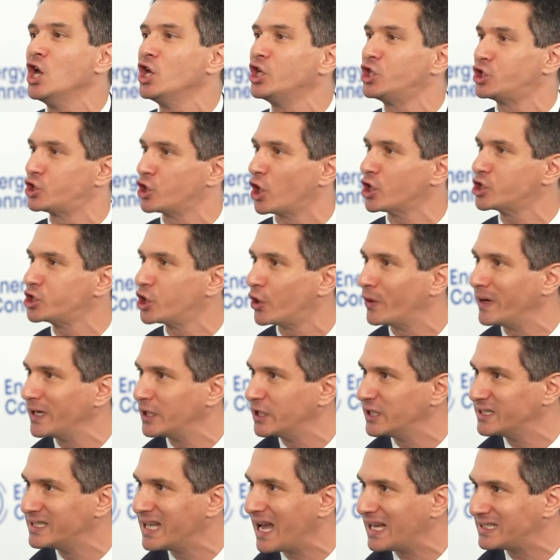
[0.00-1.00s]

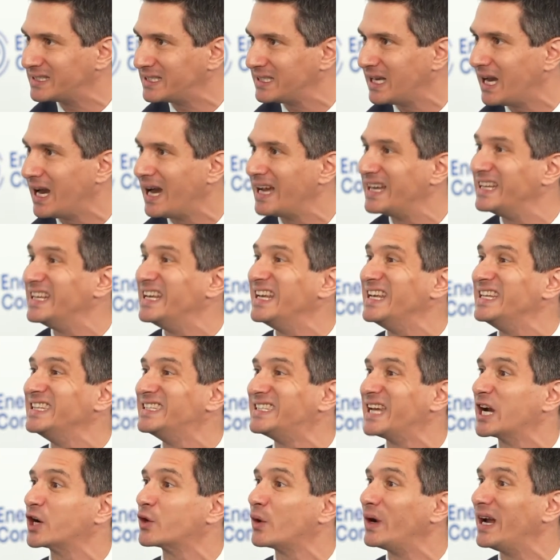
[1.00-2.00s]
structuring the data and
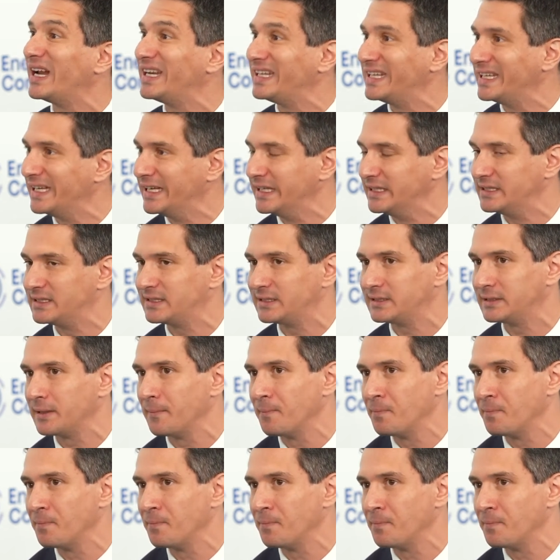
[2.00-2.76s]
integrating it.